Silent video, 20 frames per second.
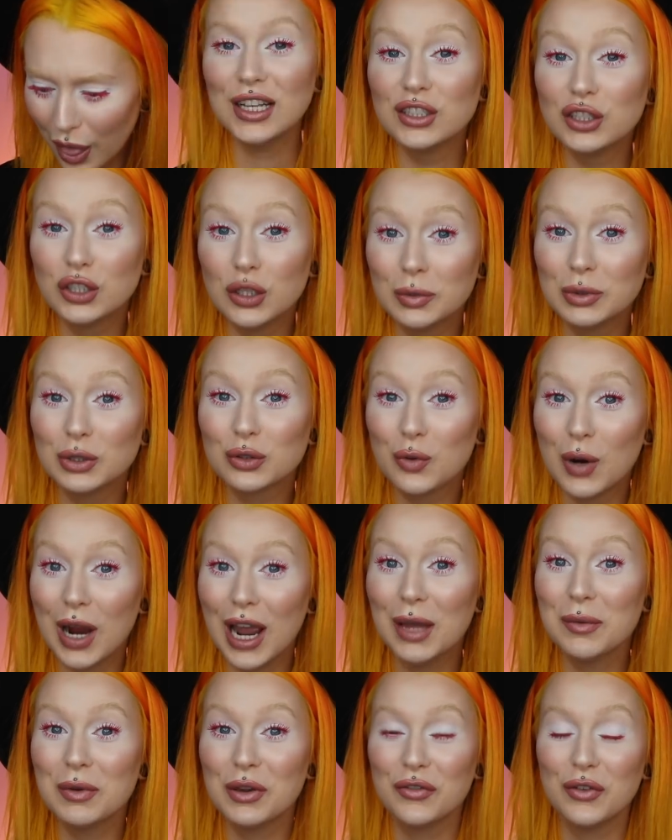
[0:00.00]

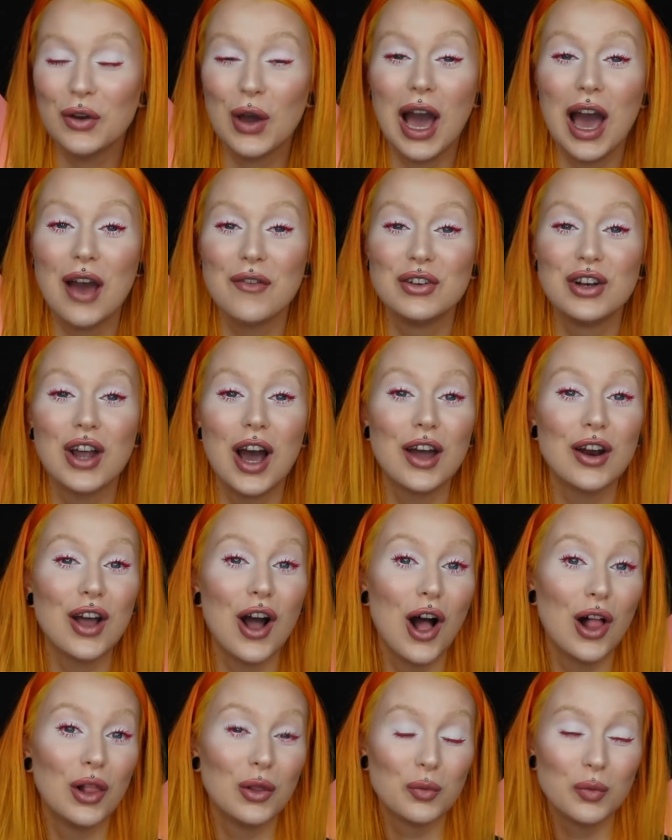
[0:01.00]
Subscribe if you have not
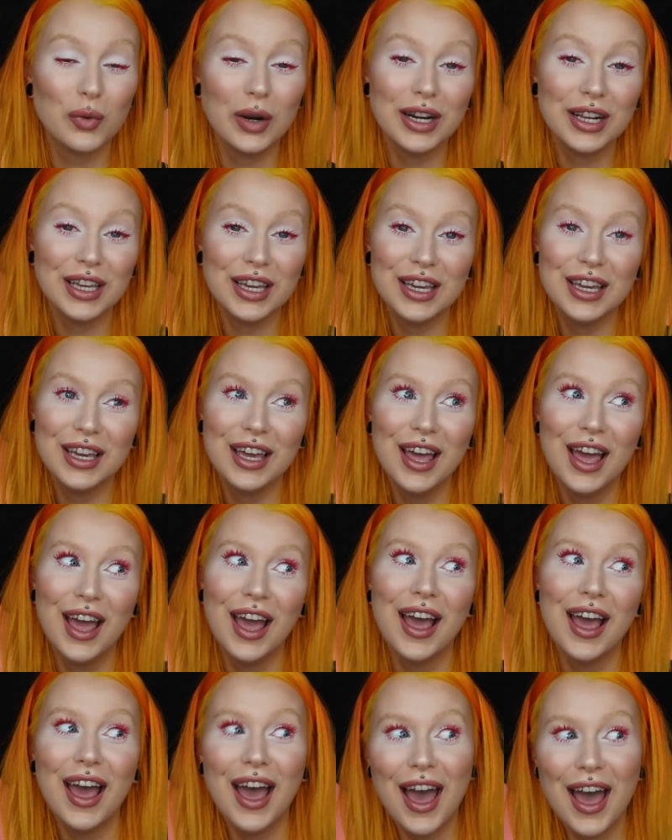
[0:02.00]
already
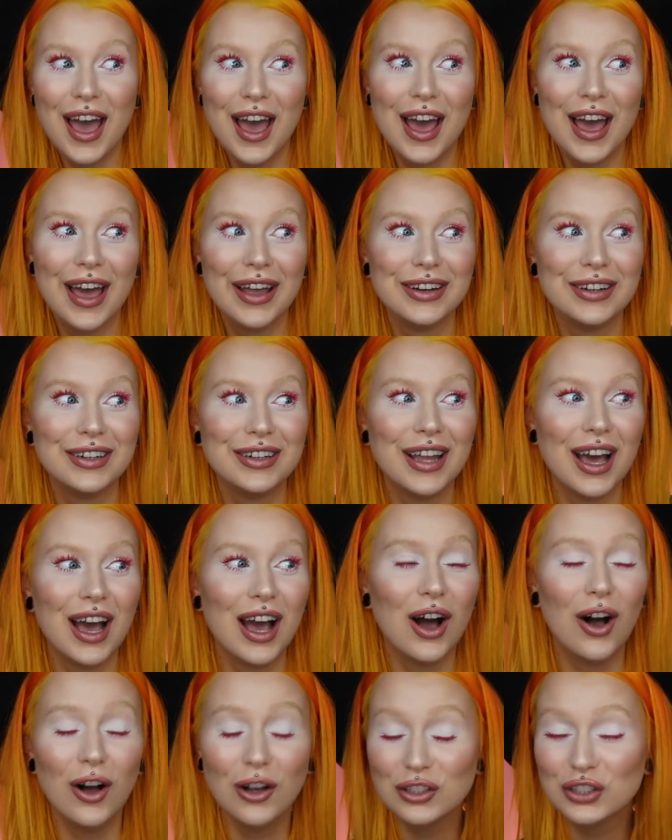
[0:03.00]
and
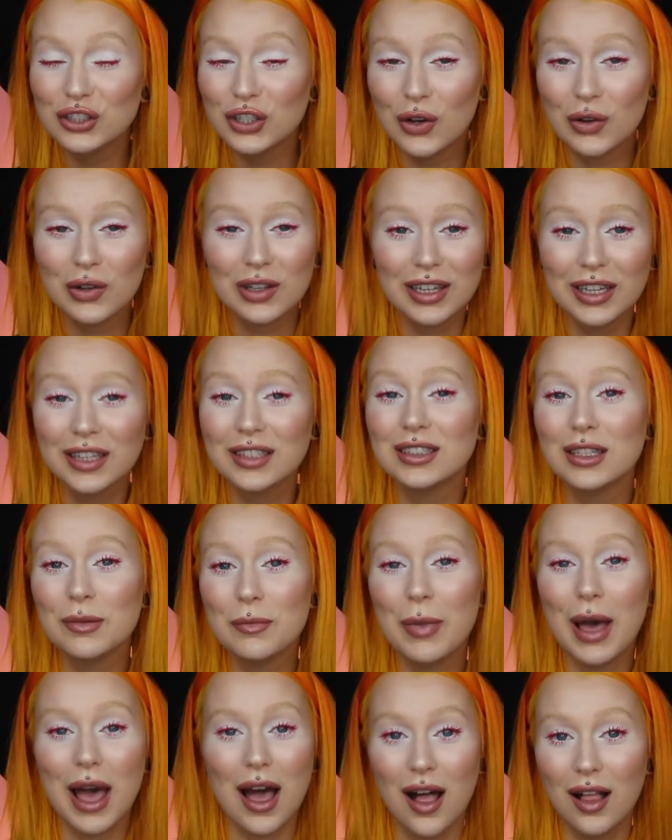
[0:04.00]
uh, also click the
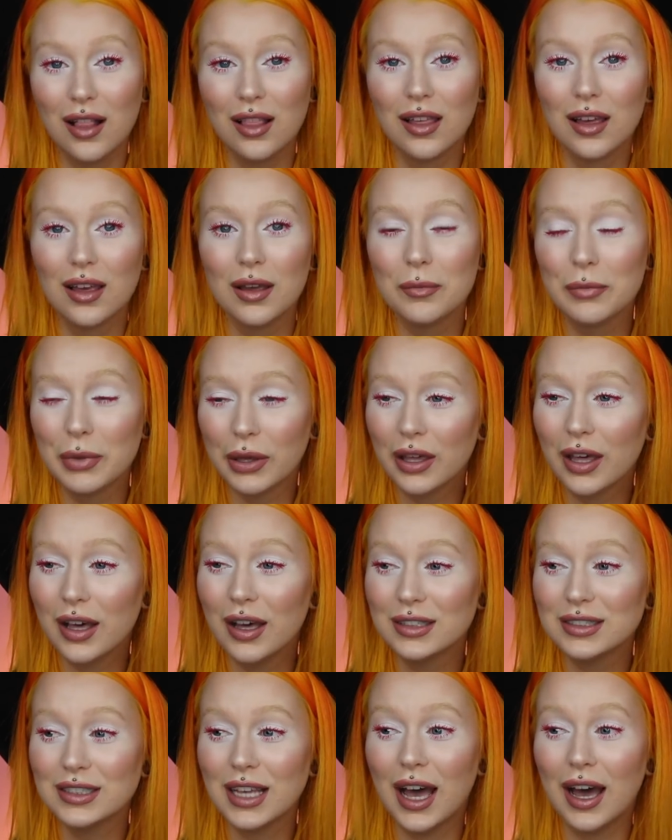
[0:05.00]
bell
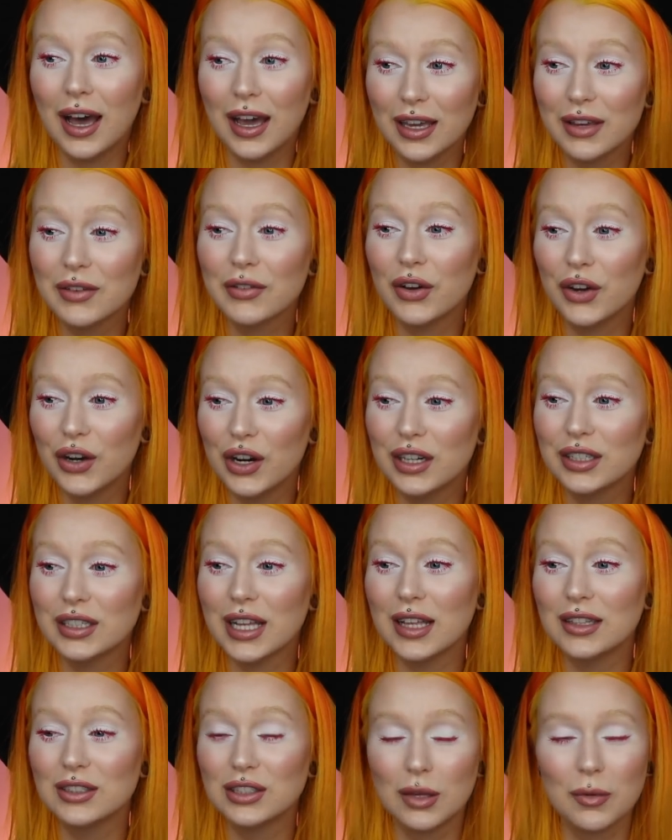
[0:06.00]
because I have heard
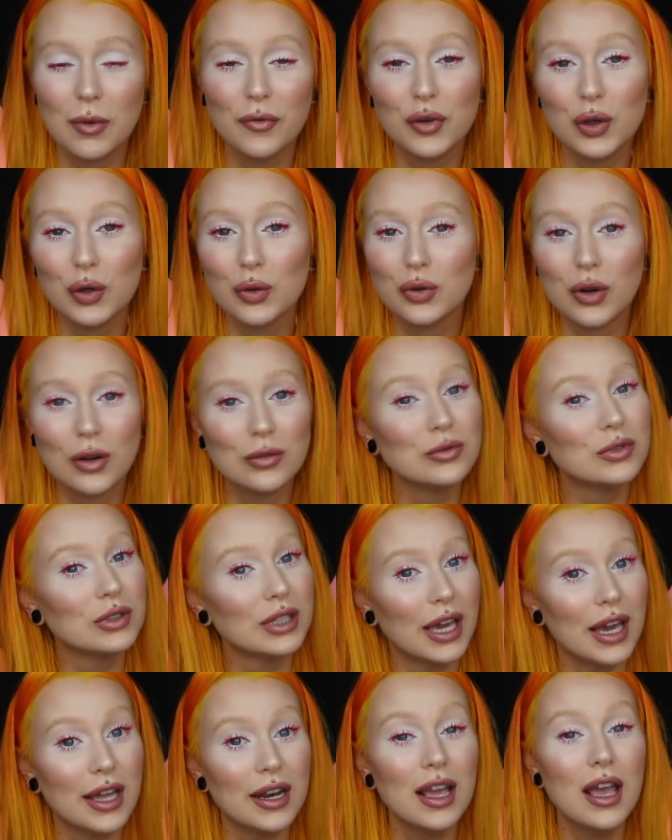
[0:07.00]
that some of you don't
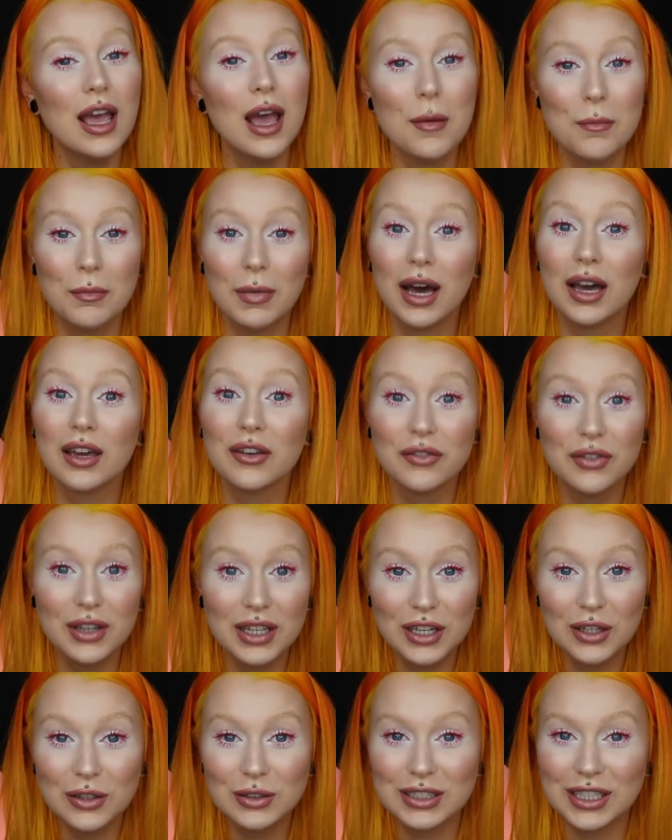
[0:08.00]
get my
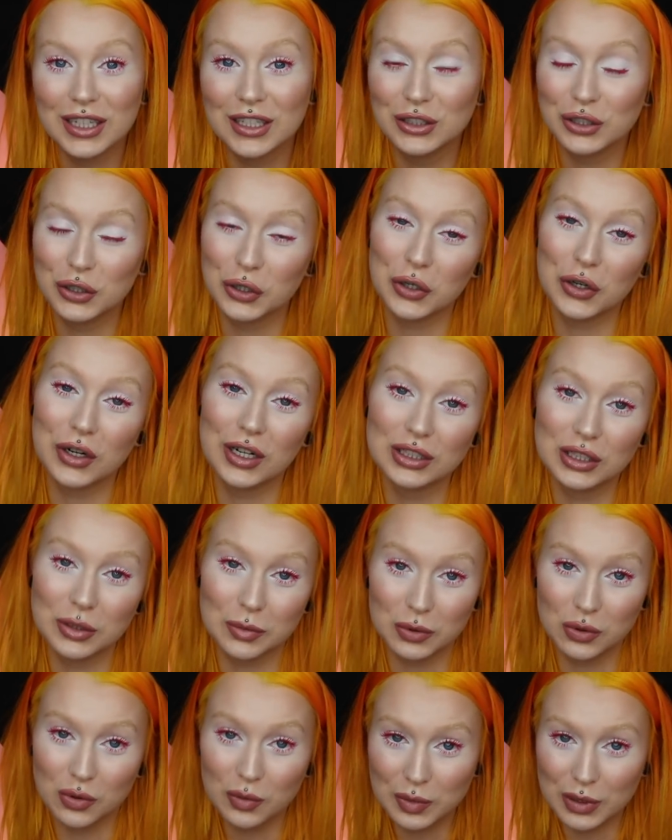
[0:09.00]
videos in your
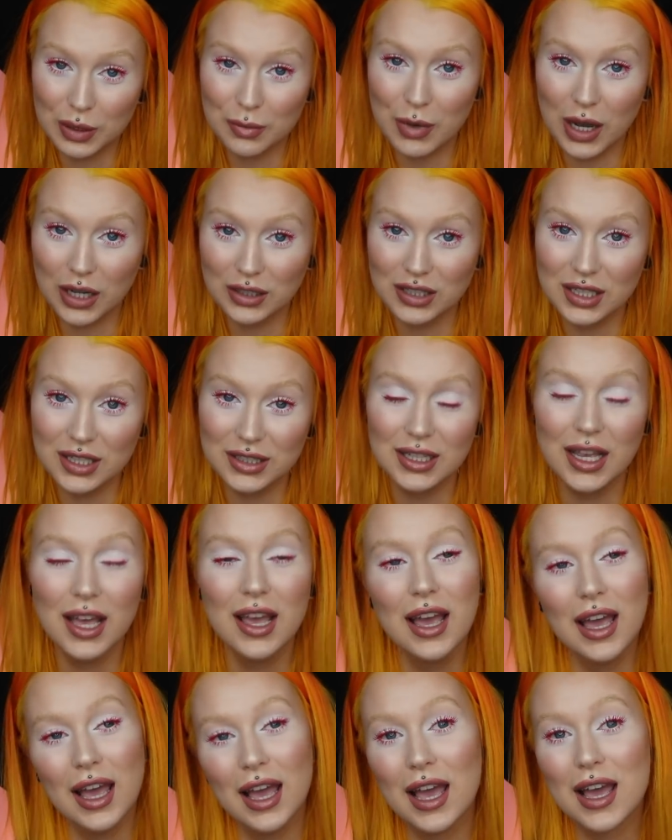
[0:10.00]
subscription boxes
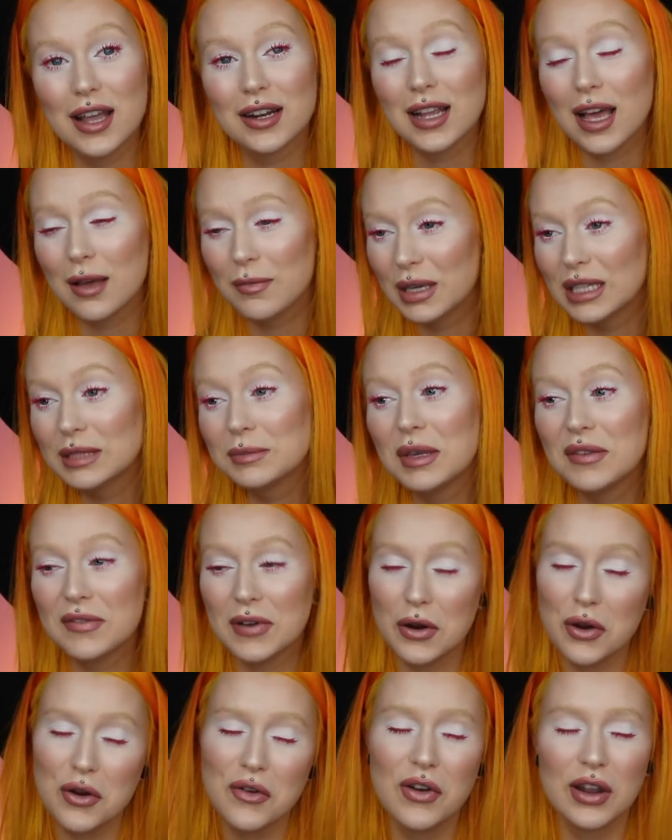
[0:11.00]
and that makes me
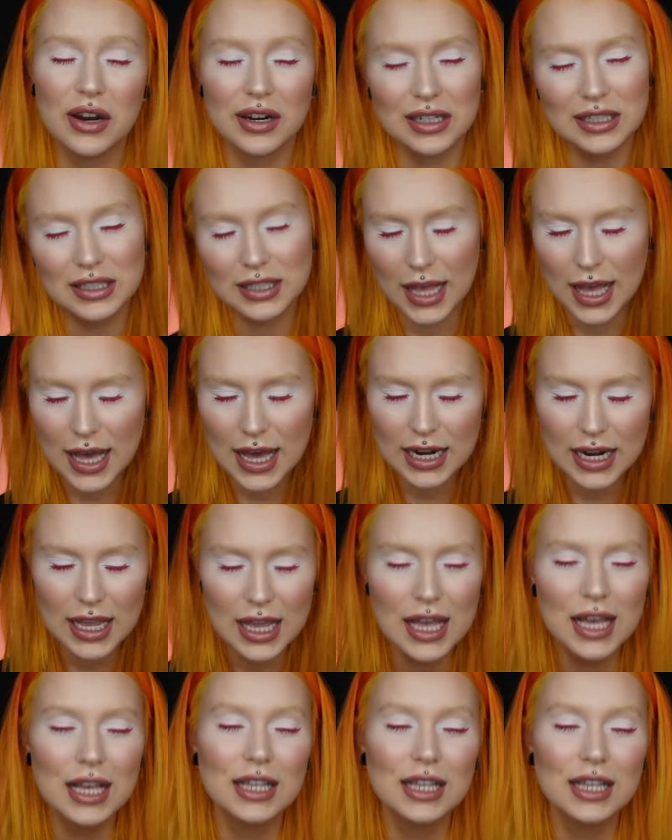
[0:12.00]
very very sad.